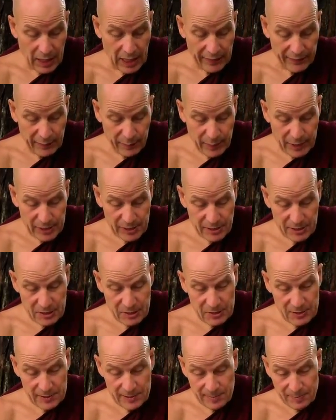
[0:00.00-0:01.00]
Heavy
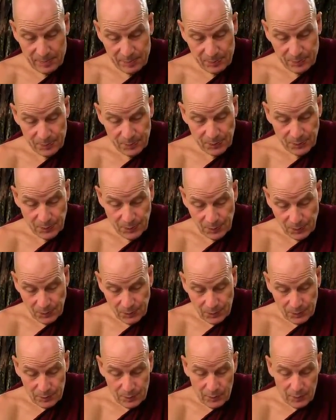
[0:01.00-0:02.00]
business.
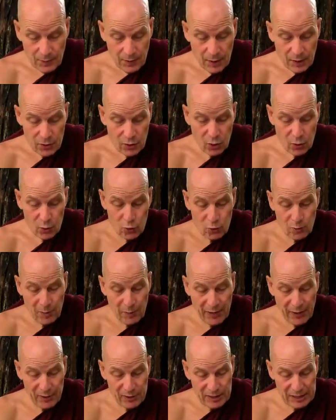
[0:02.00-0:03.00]
So
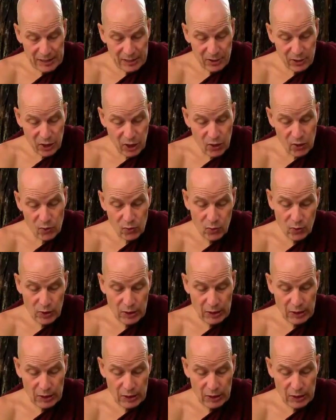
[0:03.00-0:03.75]
superpowers is no